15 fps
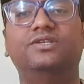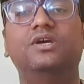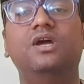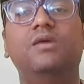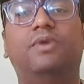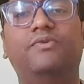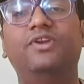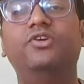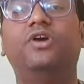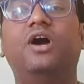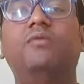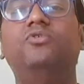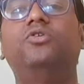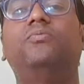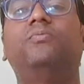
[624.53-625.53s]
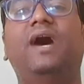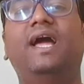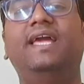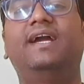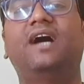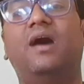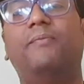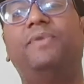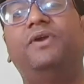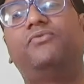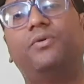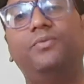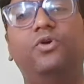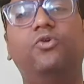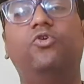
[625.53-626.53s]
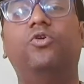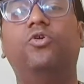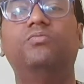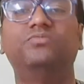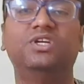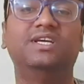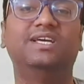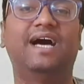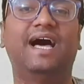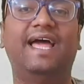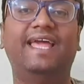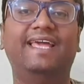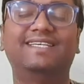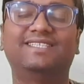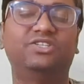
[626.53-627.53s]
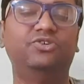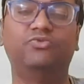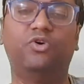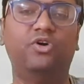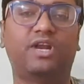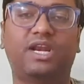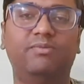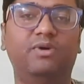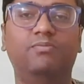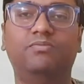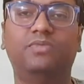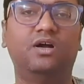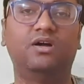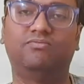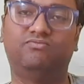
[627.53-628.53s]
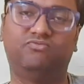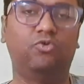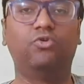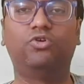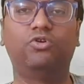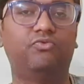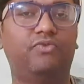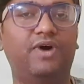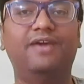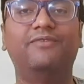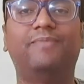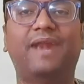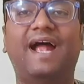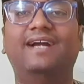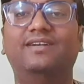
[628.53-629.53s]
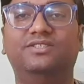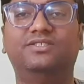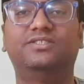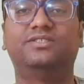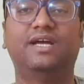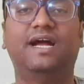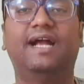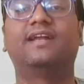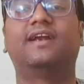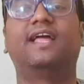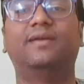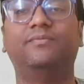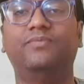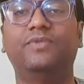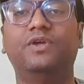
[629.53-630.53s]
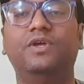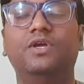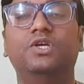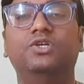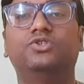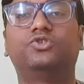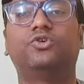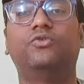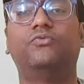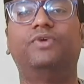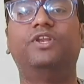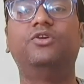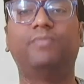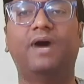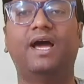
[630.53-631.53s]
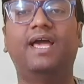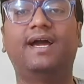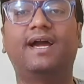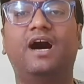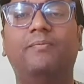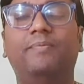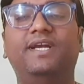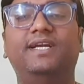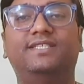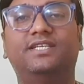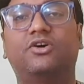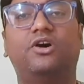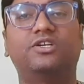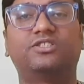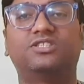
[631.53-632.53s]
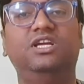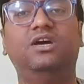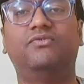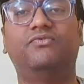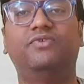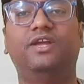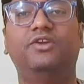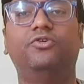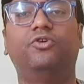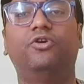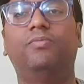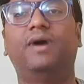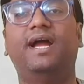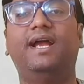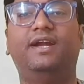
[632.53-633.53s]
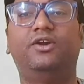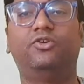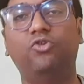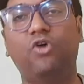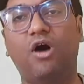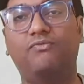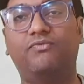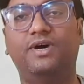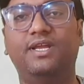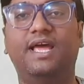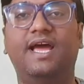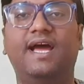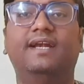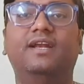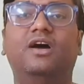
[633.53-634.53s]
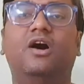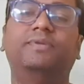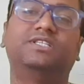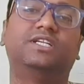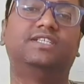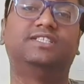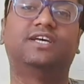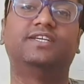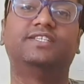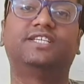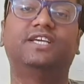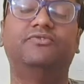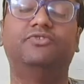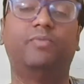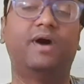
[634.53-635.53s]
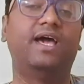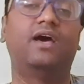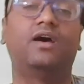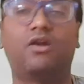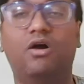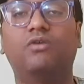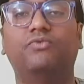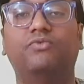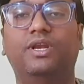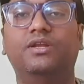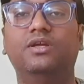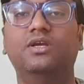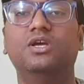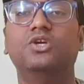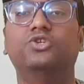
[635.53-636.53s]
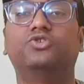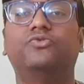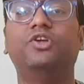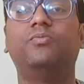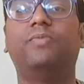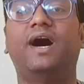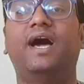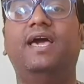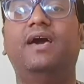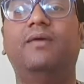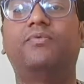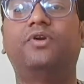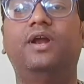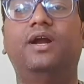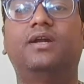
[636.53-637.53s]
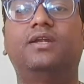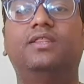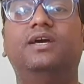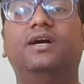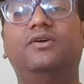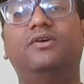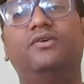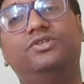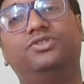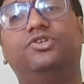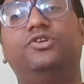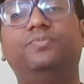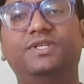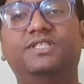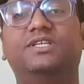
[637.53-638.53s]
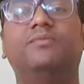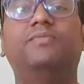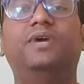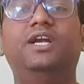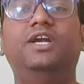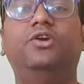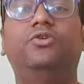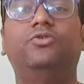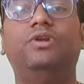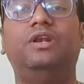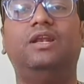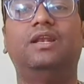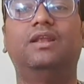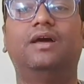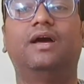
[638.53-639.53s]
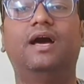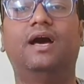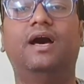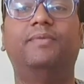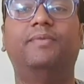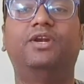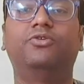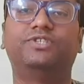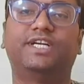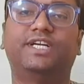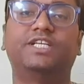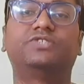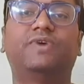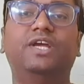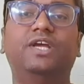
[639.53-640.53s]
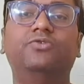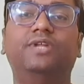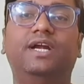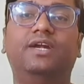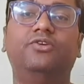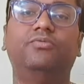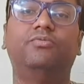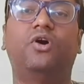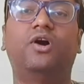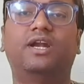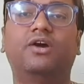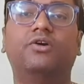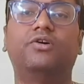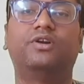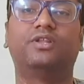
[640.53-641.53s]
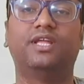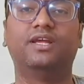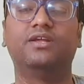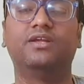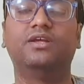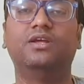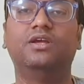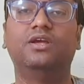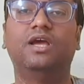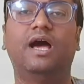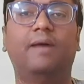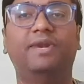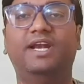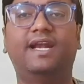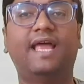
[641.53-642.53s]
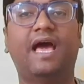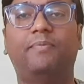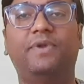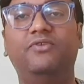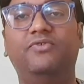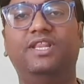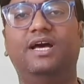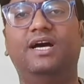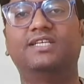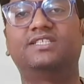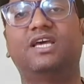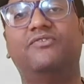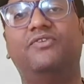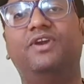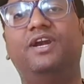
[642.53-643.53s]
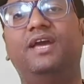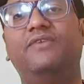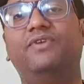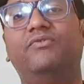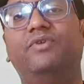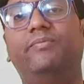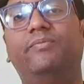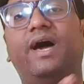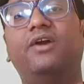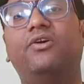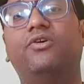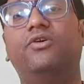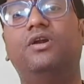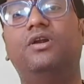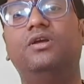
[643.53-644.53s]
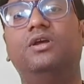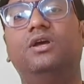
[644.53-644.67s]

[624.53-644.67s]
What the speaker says: But when you come to buying carpet from your home, I guess you won't remember 4 to 5 brands at a time. So when you buy a carpet, it's a costly affair. You don't buy it too often, and obviously it's a risky if you buy a wrong one. So when you buy a product, there should be somebody to satisfy you that you bought a good thing. It happened with us every time when we buy good.